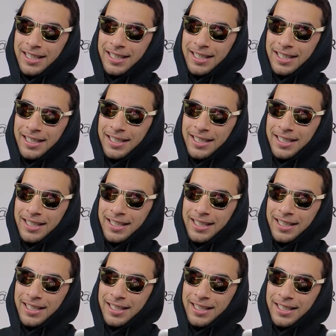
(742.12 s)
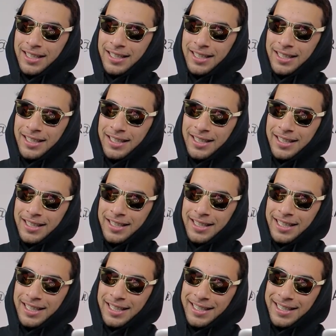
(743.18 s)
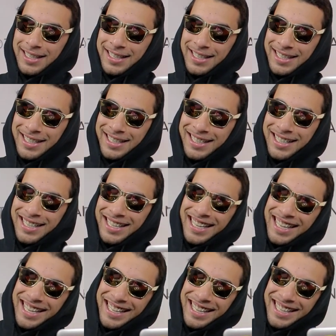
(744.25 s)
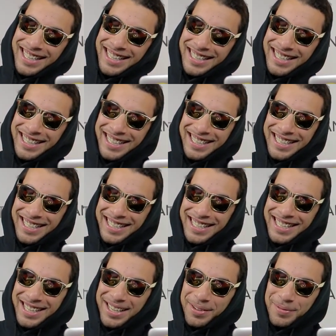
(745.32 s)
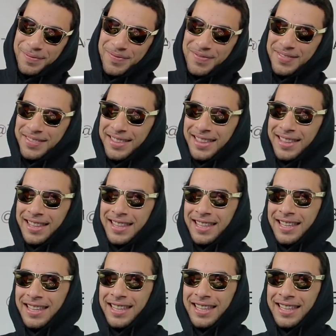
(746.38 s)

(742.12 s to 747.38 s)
[no speech]